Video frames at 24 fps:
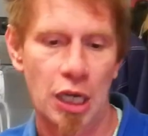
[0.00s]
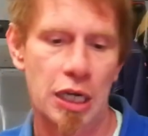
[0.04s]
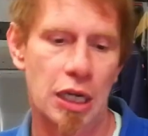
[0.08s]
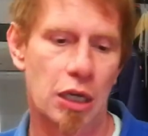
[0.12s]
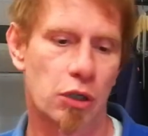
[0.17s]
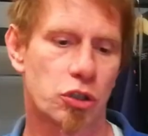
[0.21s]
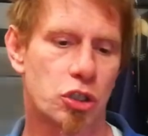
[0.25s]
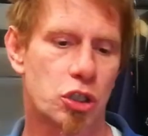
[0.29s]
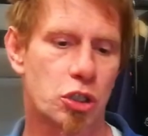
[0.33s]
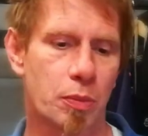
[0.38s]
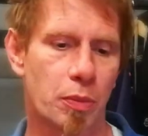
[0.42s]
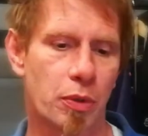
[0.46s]
Now,
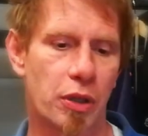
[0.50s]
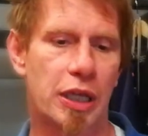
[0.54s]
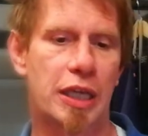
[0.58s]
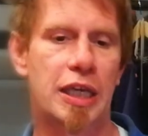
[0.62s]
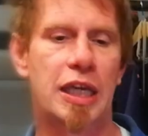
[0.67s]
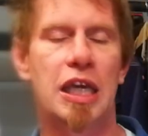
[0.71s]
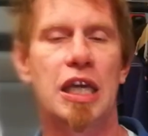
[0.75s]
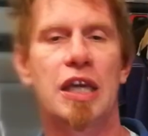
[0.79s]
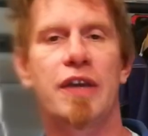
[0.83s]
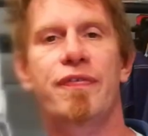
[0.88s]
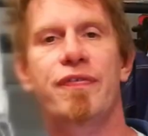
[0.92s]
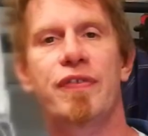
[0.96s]
some of the
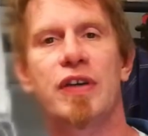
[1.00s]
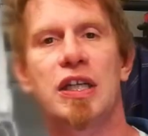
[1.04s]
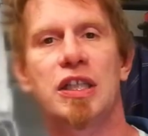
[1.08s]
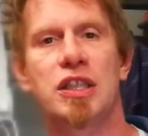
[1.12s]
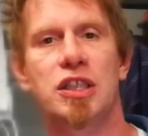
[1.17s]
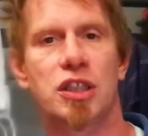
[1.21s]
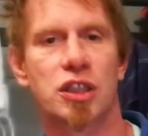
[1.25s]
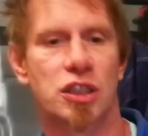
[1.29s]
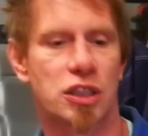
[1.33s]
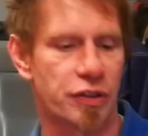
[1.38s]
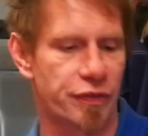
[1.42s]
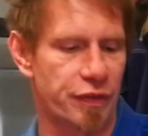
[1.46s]
key
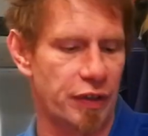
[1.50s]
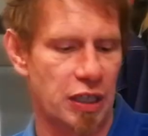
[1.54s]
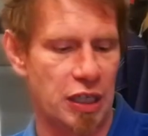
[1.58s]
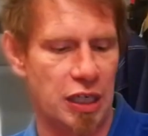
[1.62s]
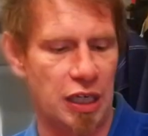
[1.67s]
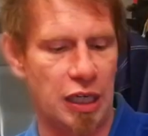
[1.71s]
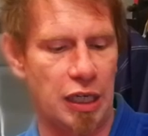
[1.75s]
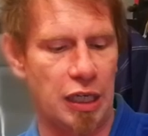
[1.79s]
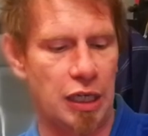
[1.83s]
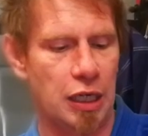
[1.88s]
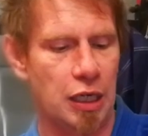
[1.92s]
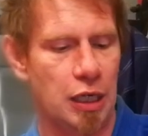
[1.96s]
features of a
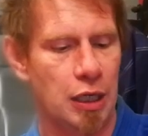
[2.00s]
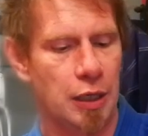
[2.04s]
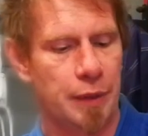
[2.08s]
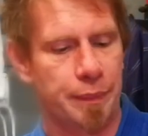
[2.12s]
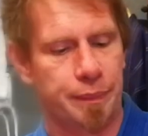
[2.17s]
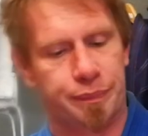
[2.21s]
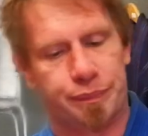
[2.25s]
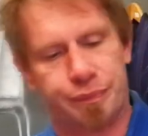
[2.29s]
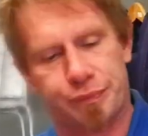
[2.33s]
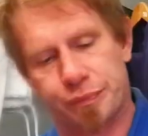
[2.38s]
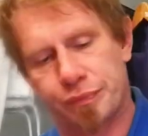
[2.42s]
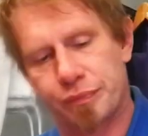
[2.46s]
gi.
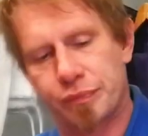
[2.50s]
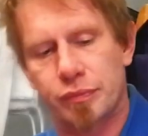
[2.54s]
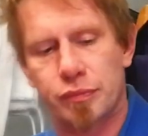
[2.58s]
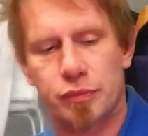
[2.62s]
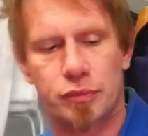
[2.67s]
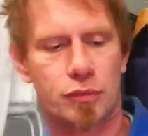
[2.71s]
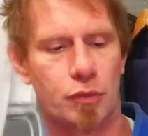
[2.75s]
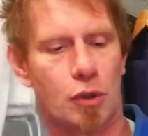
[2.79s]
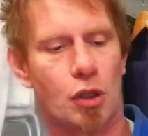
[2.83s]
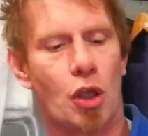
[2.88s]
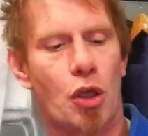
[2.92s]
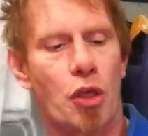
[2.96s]

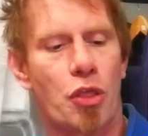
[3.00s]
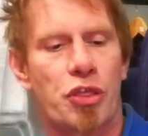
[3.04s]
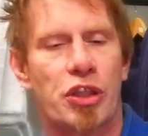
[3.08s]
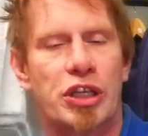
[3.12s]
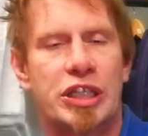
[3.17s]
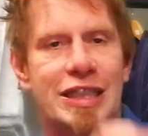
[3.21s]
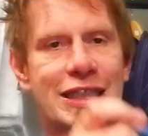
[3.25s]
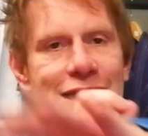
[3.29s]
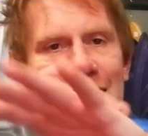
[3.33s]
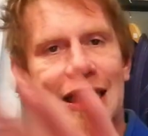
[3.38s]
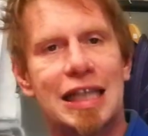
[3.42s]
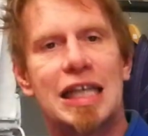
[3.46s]
The
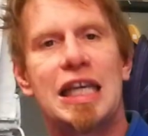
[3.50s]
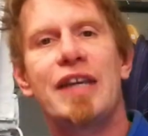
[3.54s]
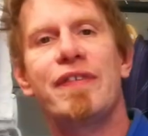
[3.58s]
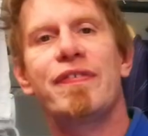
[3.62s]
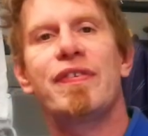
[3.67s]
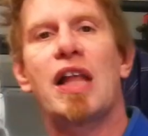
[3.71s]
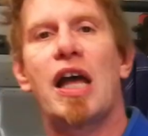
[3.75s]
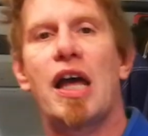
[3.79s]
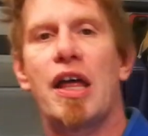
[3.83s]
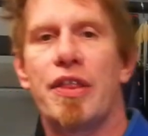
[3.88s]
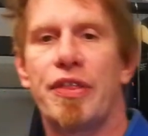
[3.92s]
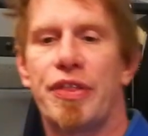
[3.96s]
sleeve
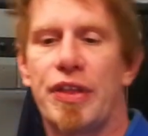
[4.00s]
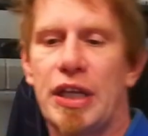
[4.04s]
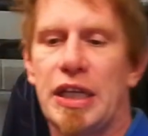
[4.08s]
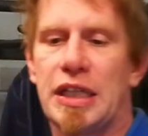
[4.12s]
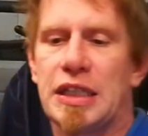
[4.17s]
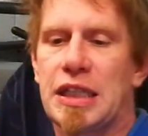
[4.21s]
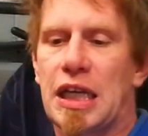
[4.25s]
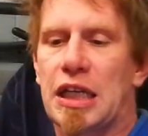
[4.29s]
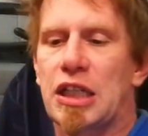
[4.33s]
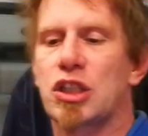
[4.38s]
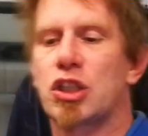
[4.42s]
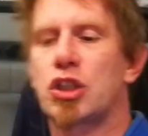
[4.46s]
length
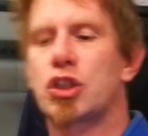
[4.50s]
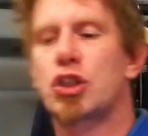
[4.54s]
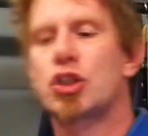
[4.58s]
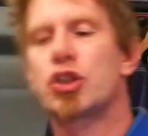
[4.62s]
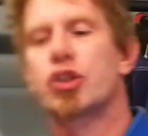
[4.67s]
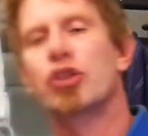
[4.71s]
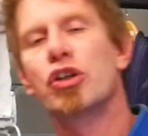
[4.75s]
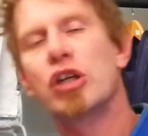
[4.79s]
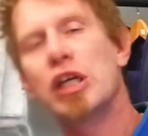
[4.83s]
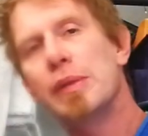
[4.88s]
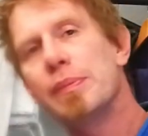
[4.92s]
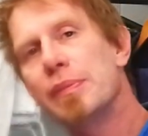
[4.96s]
is
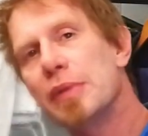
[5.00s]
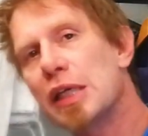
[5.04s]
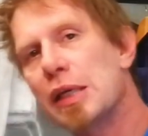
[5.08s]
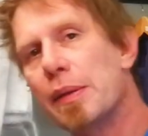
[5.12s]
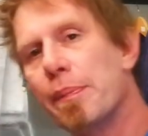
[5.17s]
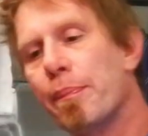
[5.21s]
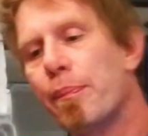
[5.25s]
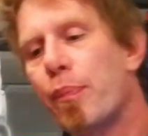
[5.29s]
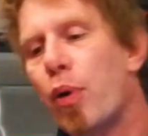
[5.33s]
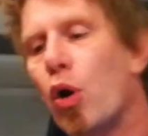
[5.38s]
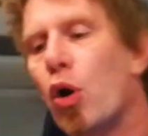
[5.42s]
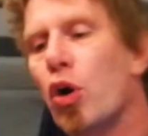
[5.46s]
extremely
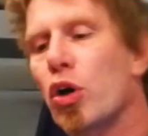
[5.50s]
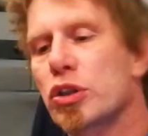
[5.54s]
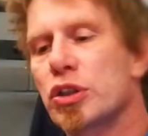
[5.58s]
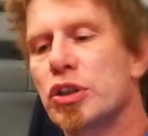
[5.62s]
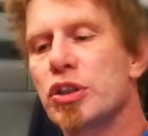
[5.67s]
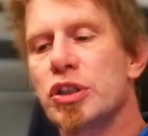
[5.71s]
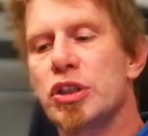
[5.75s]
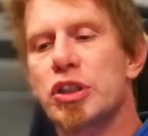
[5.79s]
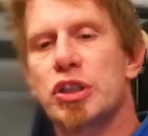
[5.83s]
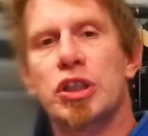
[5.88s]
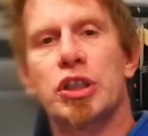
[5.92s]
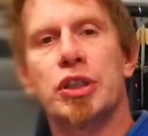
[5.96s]

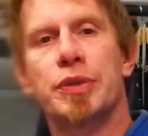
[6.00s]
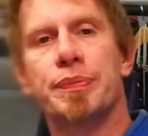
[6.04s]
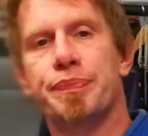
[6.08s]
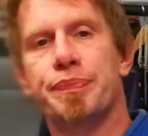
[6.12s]
important,